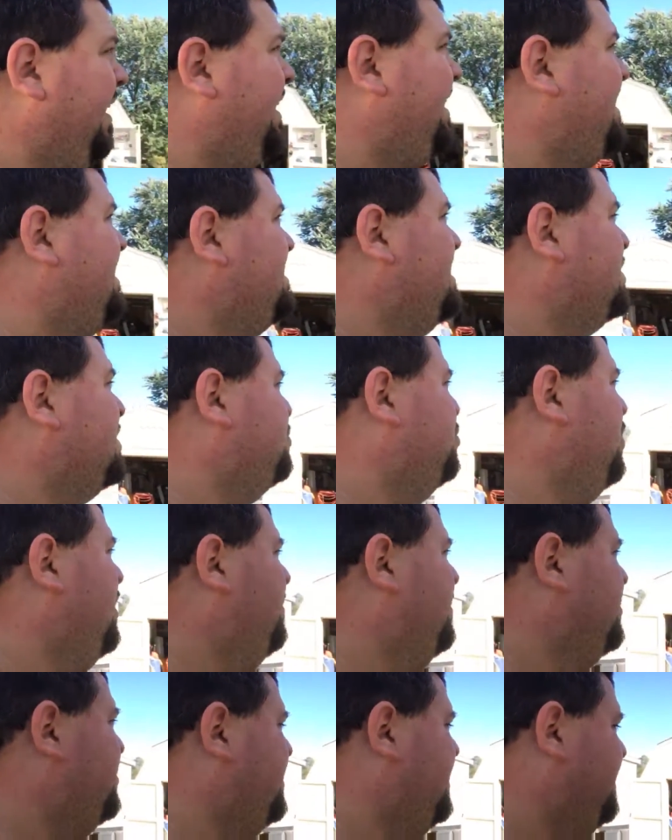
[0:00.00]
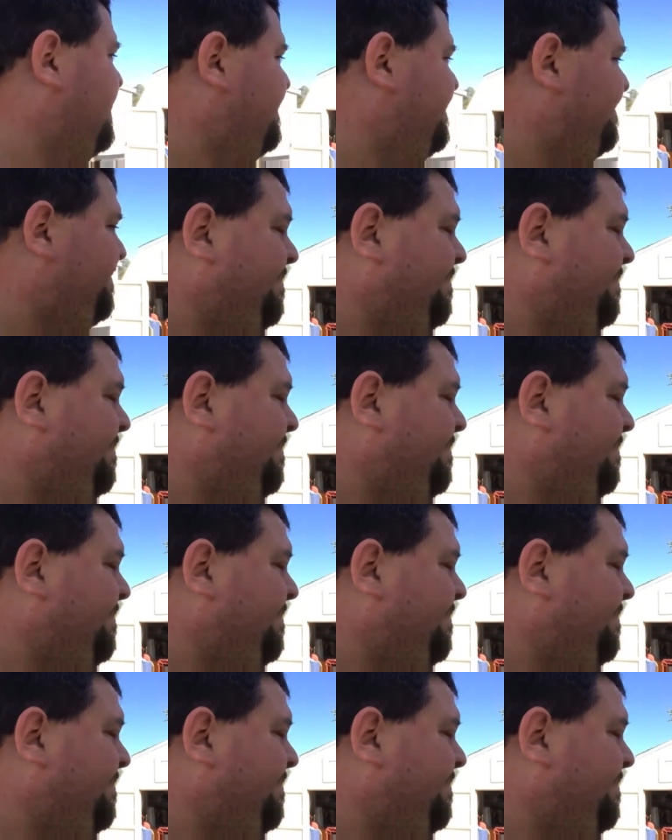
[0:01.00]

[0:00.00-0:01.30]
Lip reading: I guess that's pretty much it.